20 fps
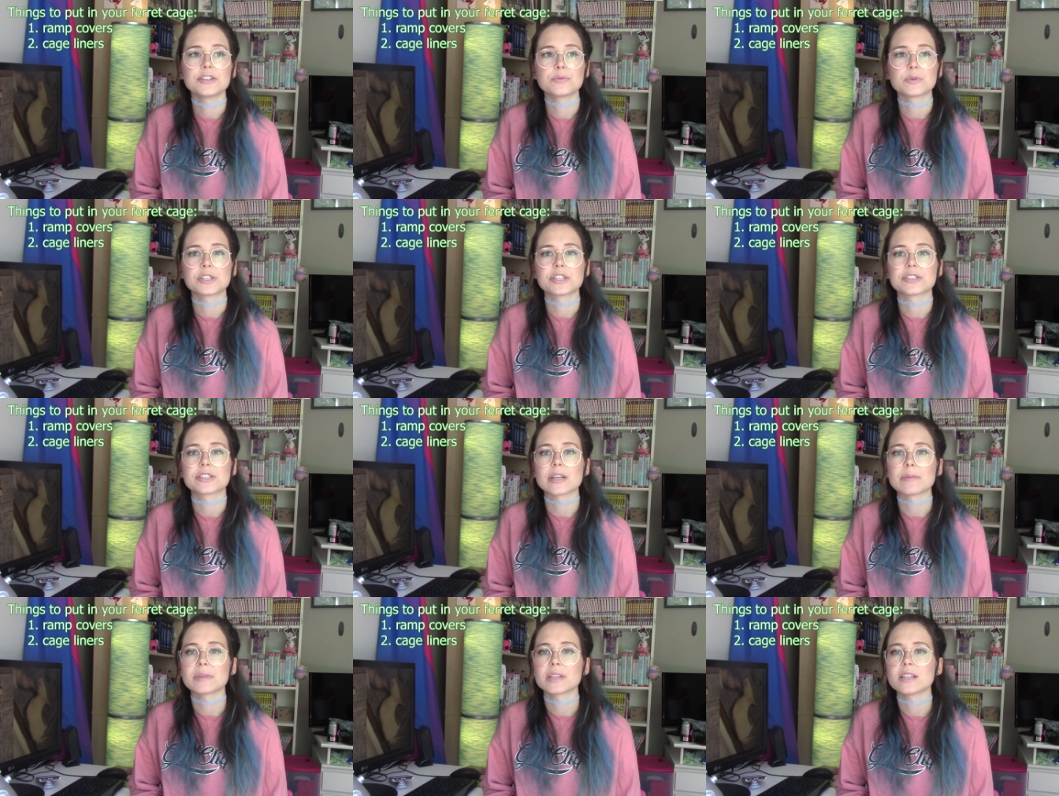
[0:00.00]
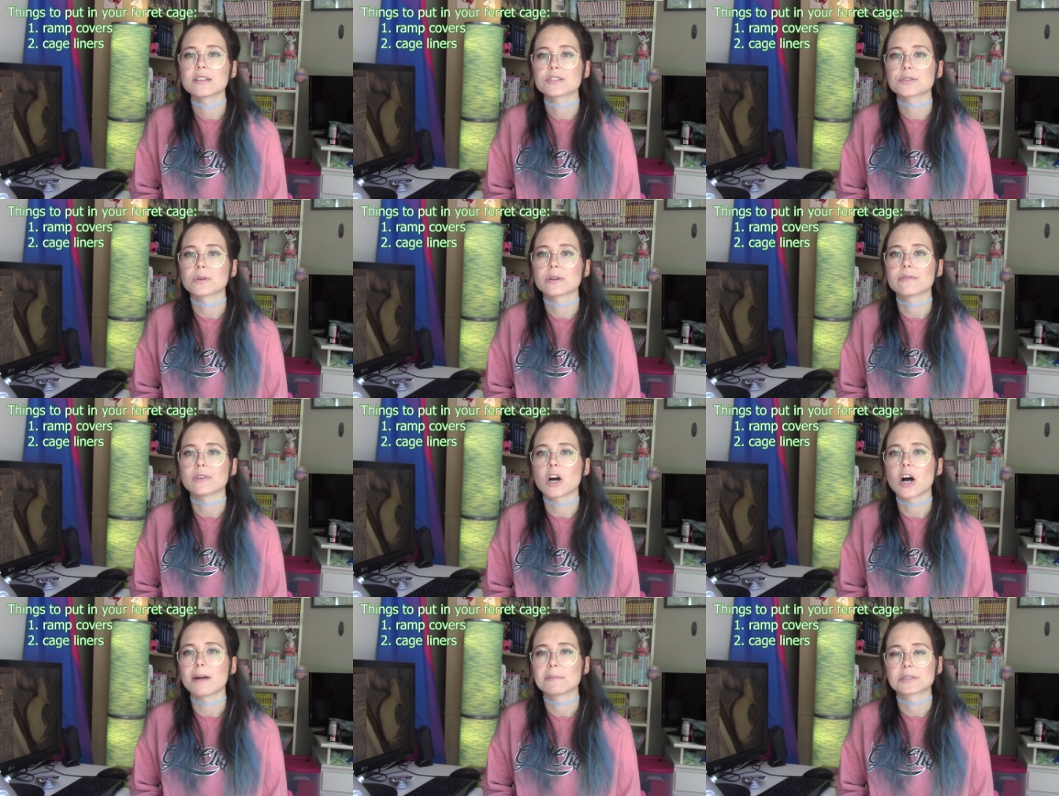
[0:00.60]
which is something that's sort of
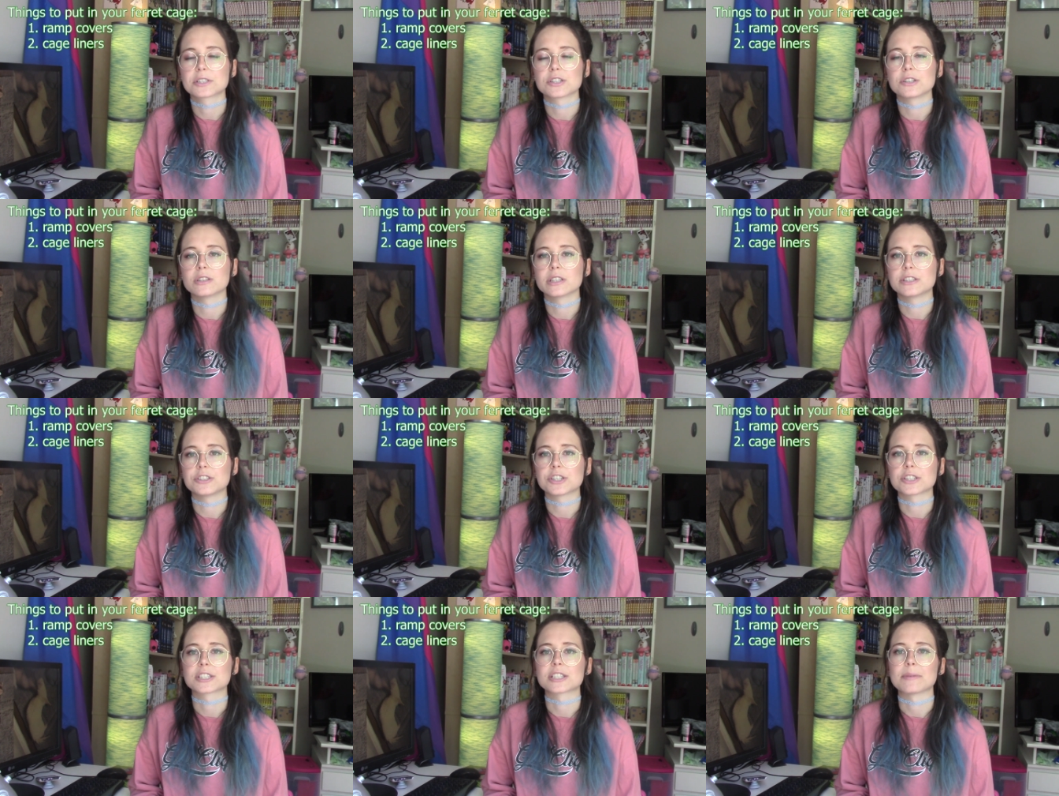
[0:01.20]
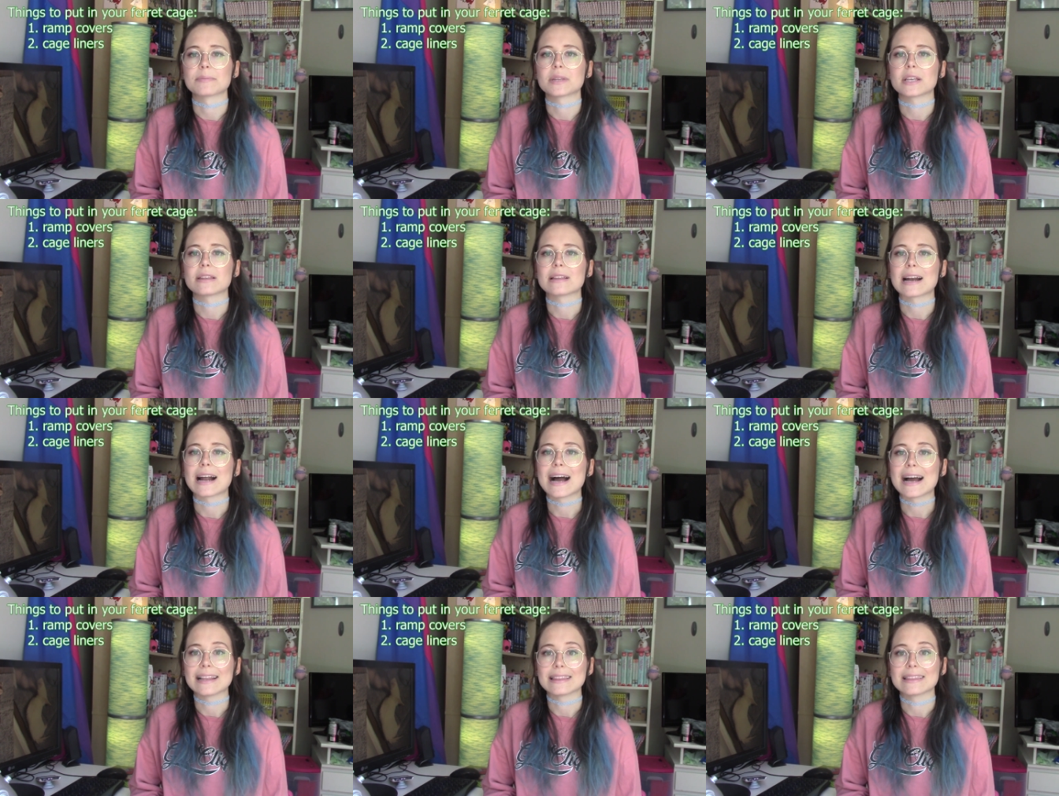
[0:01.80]
optional and just something
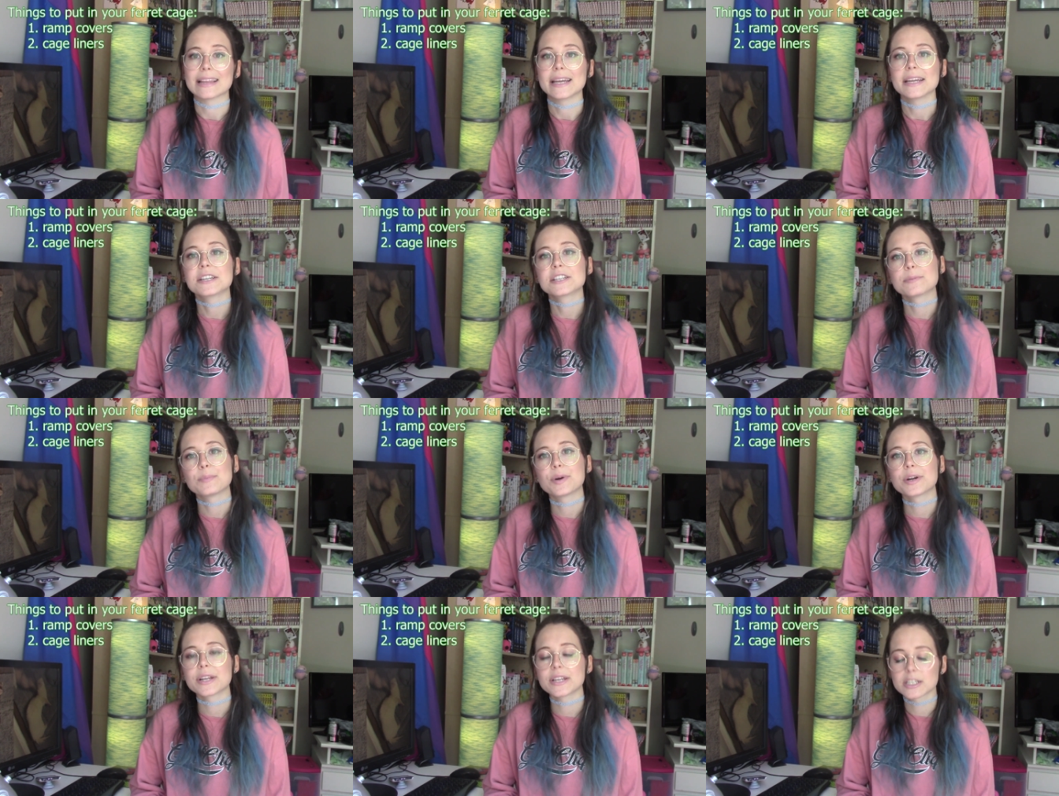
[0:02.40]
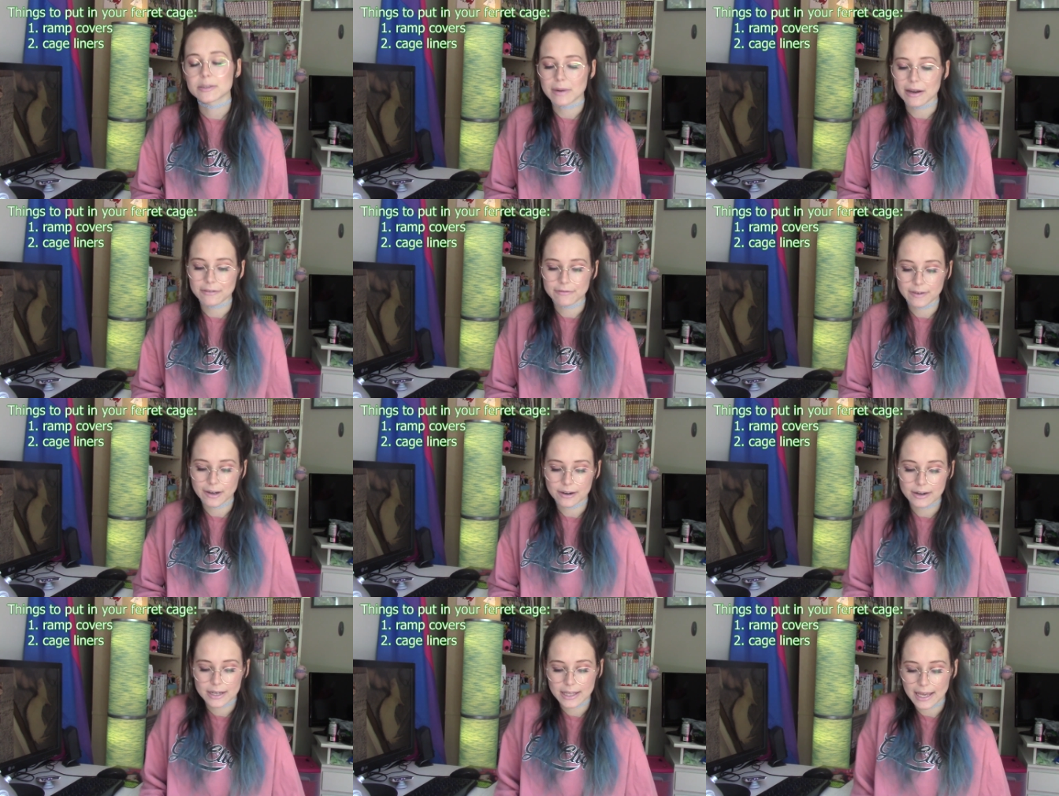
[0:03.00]
that I like to put into my
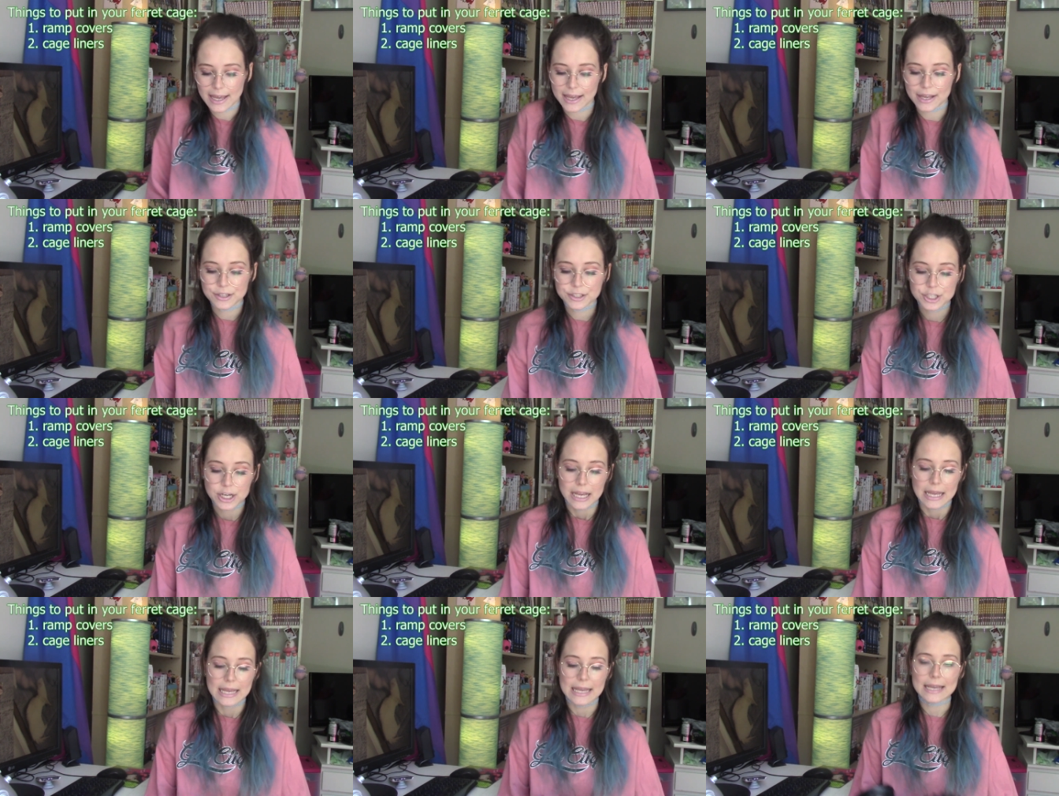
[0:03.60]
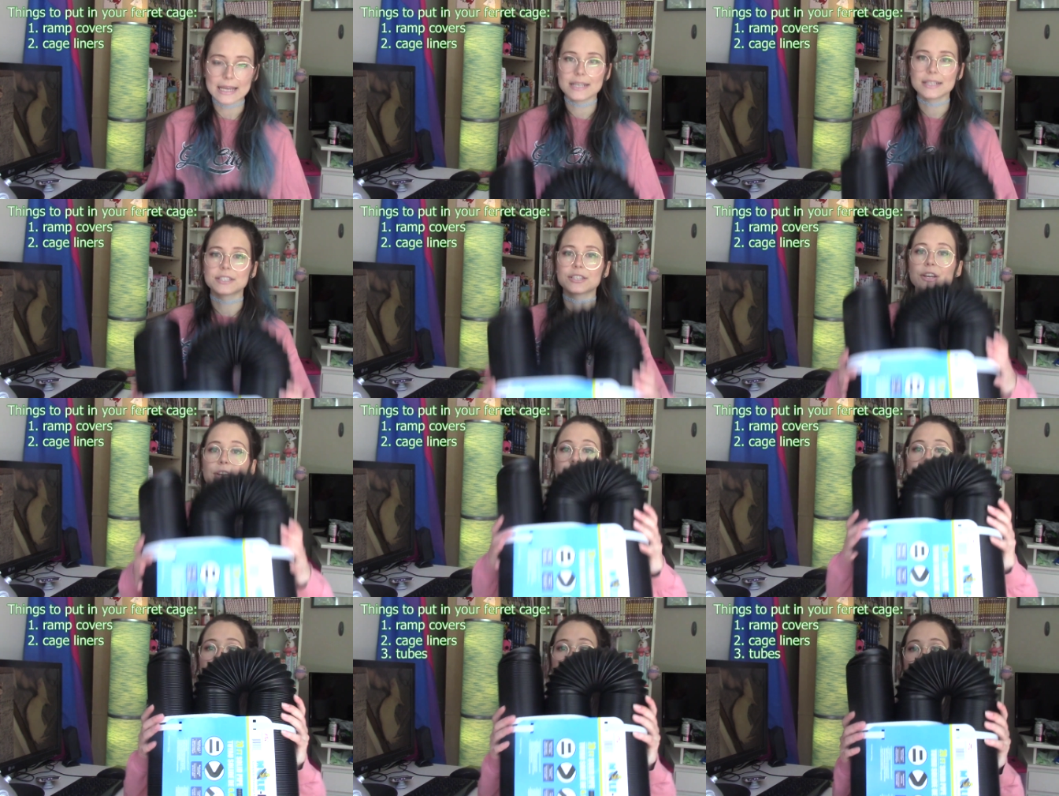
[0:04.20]
ferret cage, is
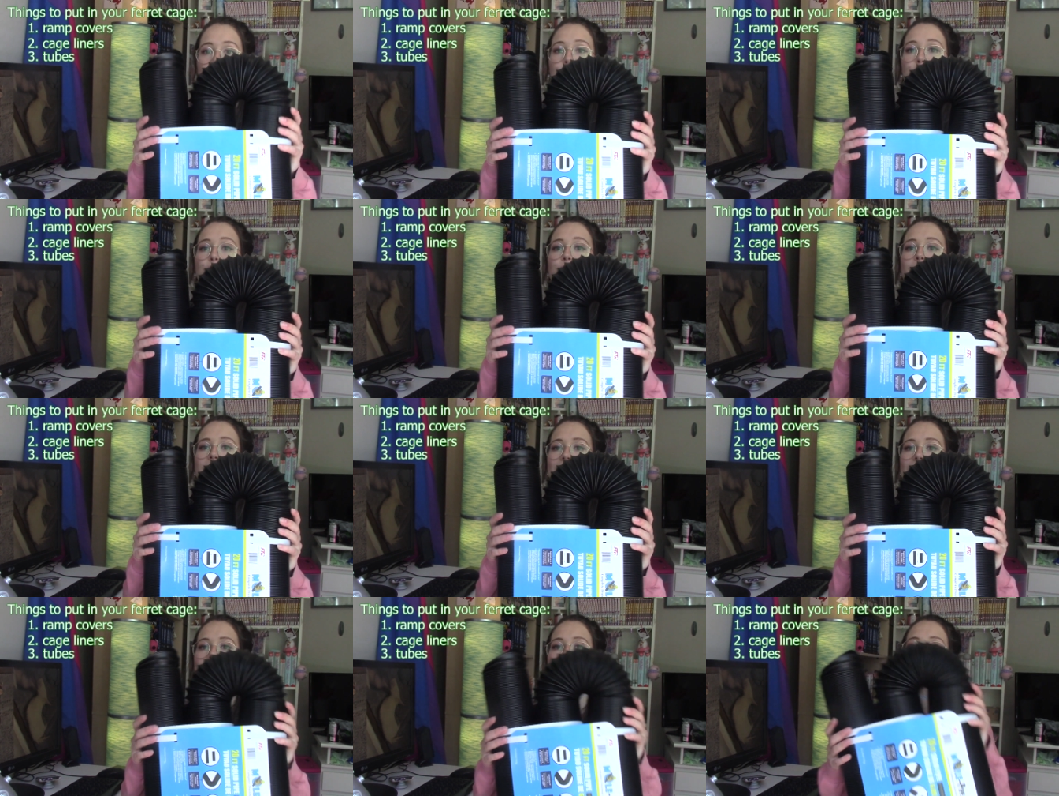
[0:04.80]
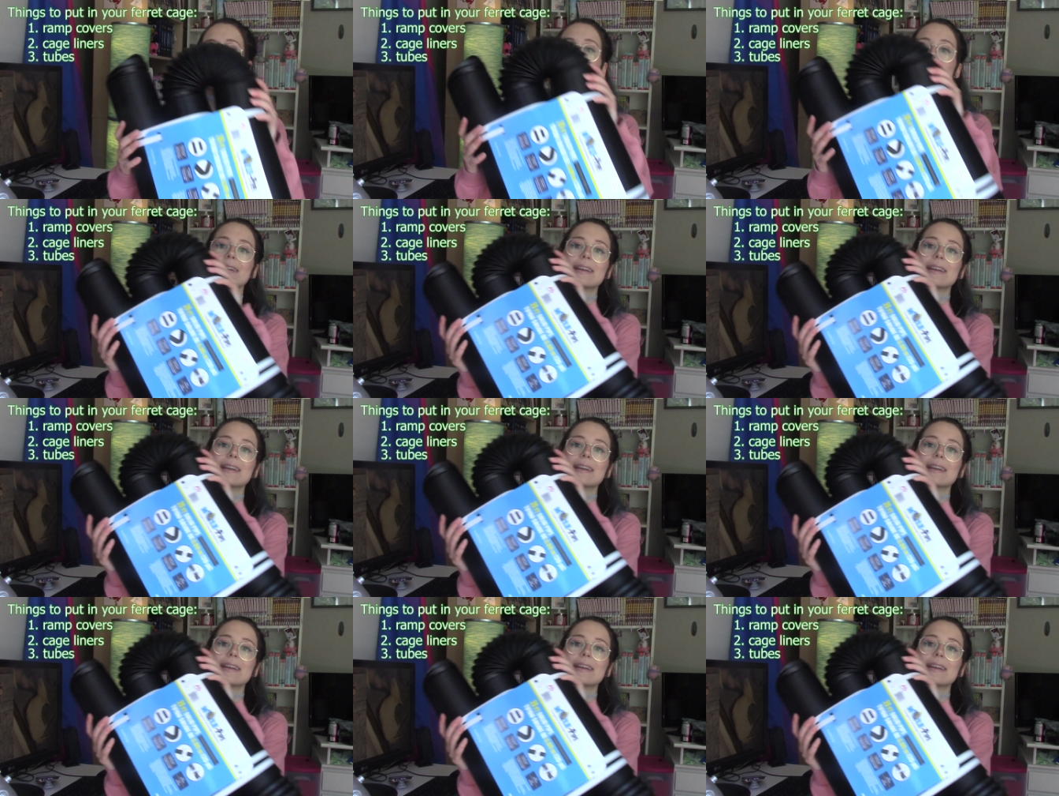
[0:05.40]
tubing.